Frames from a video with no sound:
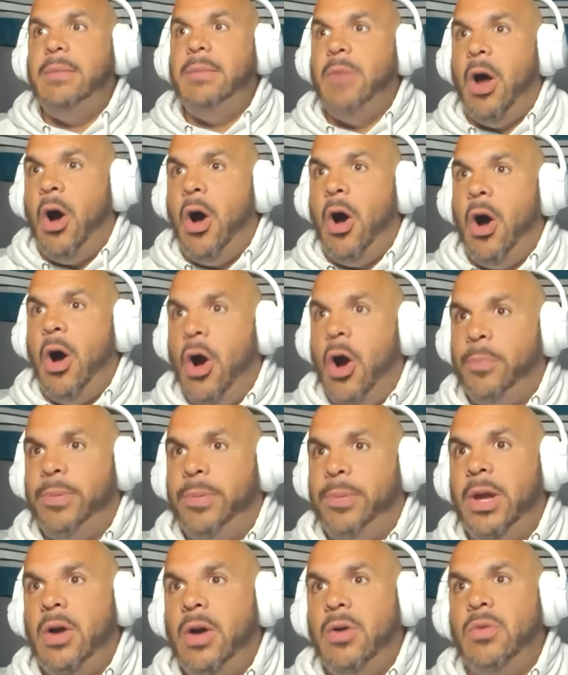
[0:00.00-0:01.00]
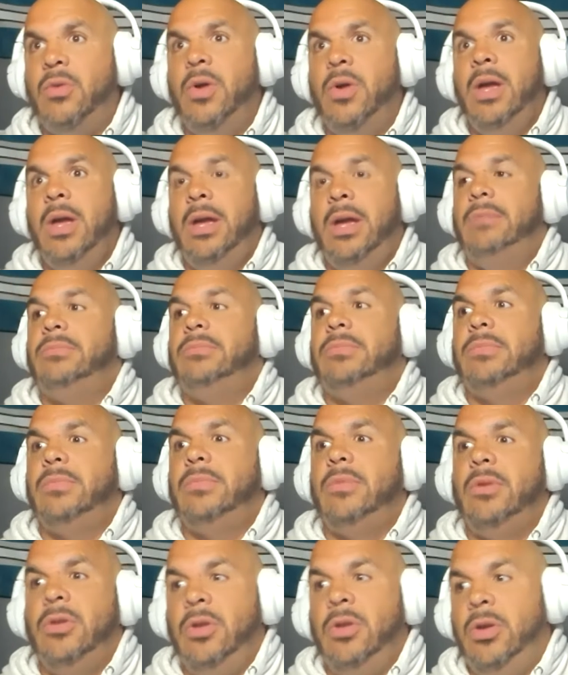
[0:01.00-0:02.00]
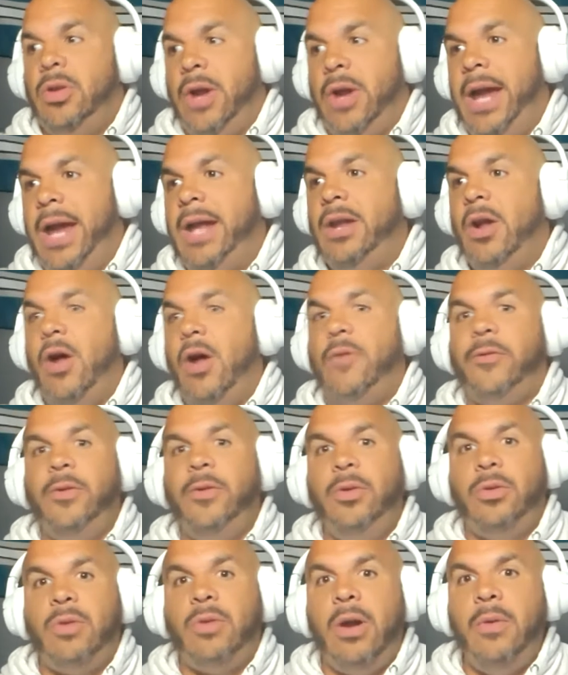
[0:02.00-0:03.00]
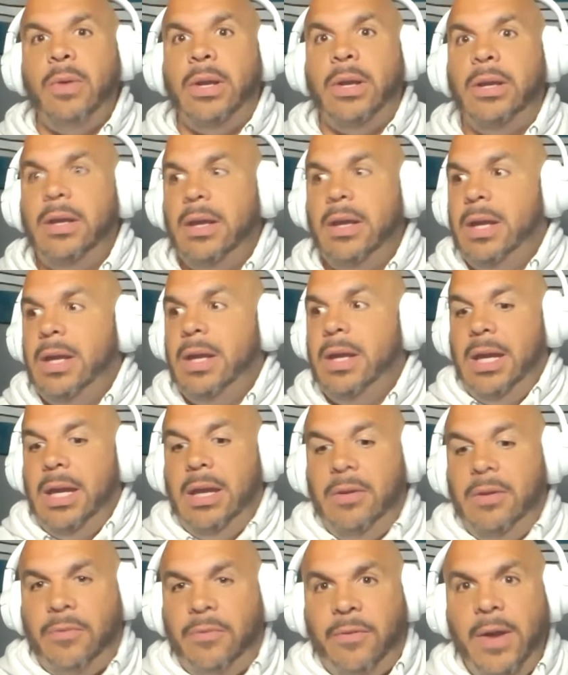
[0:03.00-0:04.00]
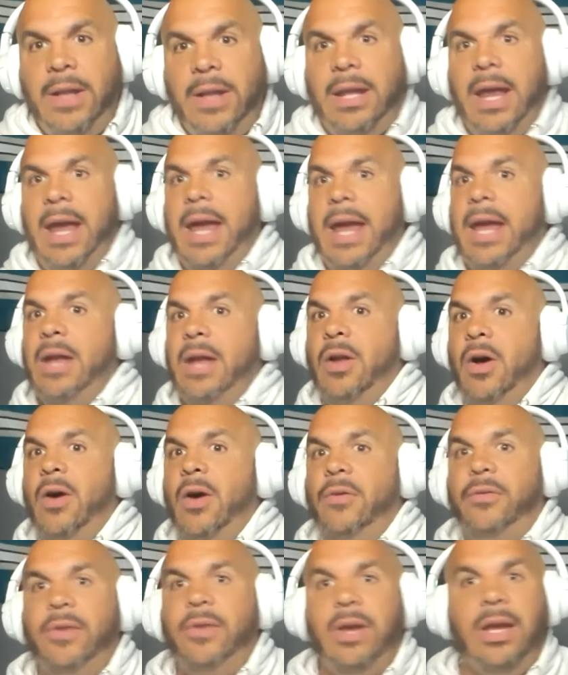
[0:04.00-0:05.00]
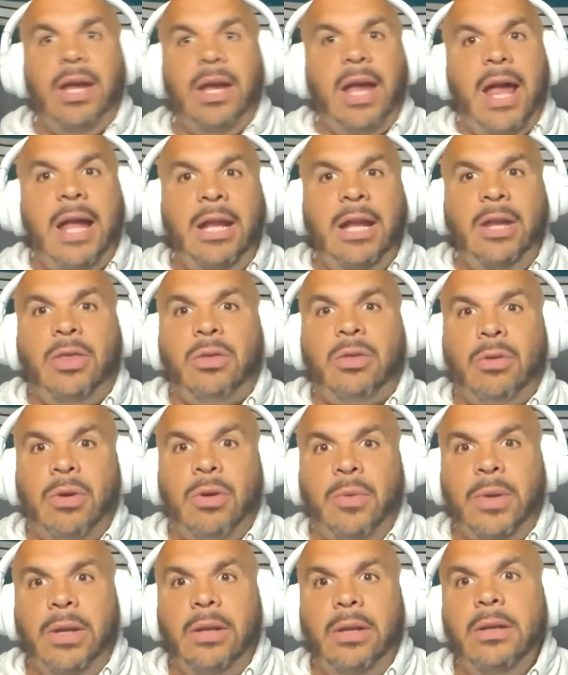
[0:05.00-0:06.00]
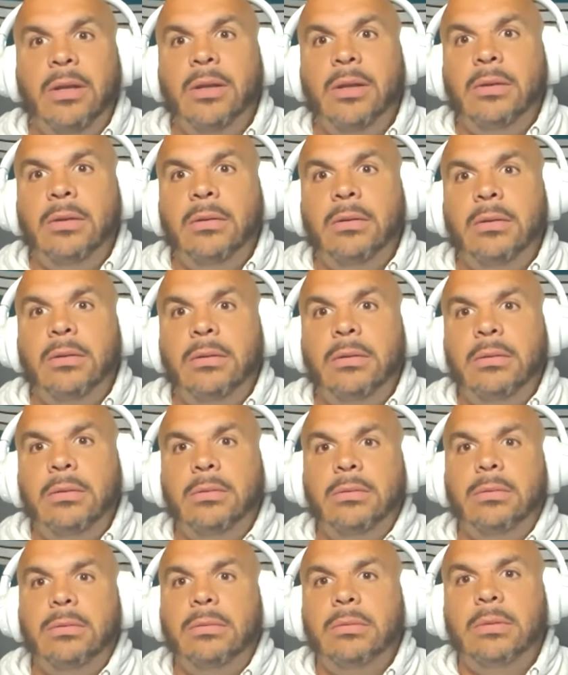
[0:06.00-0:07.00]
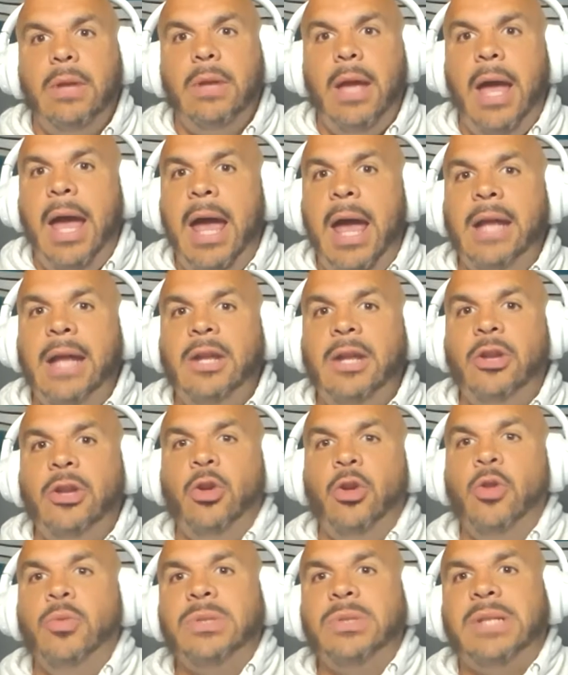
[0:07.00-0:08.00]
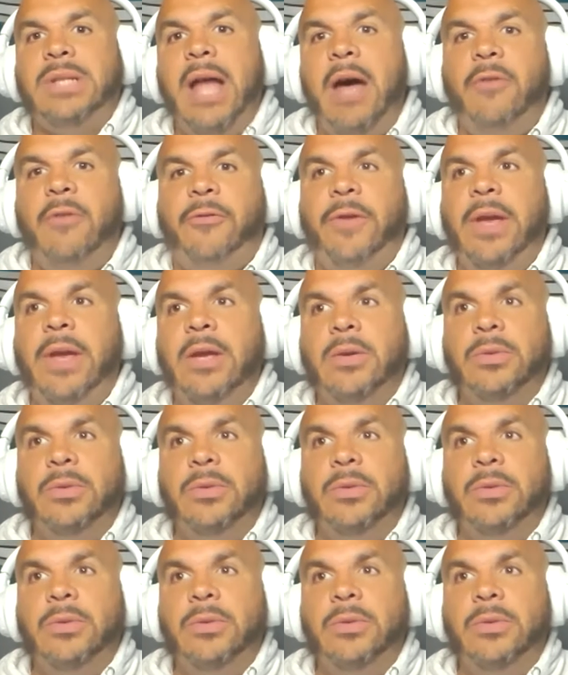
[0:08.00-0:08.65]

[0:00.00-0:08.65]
the RPO either hand it off or he threw it. He faked a handoff and he threw it, and the dude was downfield.